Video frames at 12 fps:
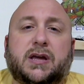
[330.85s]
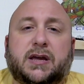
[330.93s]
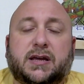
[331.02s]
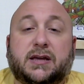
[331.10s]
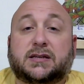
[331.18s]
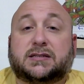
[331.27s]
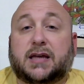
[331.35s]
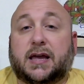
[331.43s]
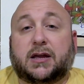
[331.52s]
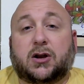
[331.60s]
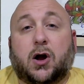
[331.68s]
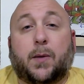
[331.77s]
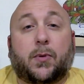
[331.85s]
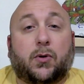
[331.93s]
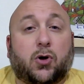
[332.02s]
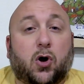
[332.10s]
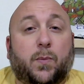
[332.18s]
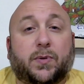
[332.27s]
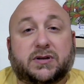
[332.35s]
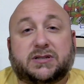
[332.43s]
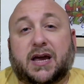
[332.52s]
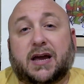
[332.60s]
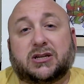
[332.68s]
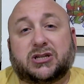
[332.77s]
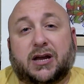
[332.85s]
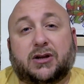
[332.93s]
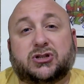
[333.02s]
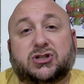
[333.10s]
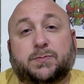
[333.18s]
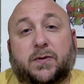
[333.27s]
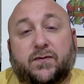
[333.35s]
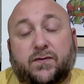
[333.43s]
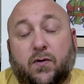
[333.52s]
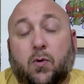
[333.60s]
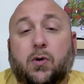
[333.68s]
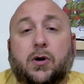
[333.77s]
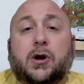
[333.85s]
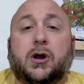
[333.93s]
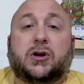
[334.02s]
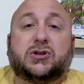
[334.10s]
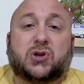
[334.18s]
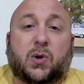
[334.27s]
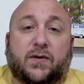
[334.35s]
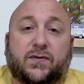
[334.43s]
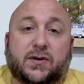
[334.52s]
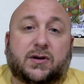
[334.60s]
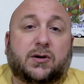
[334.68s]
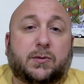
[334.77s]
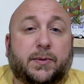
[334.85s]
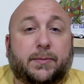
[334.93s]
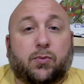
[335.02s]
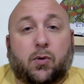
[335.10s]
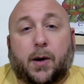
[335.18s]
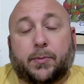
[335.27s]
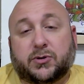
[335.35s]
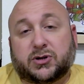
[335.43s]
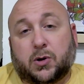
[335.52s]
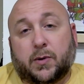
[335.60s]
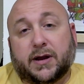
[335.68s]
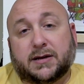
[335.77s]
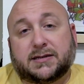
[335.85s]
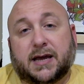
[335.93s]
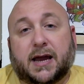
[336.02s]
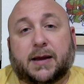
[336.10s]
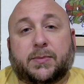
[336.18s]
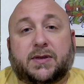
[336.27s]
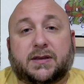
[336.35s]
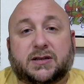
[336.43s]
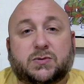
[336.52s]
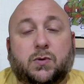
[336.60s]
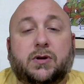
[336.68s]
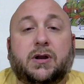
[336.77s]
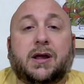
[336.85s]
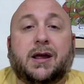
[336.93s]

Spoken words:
He has taken up on open tag challenges before, so I figured it'd be proper to go ahead and tag him in this one.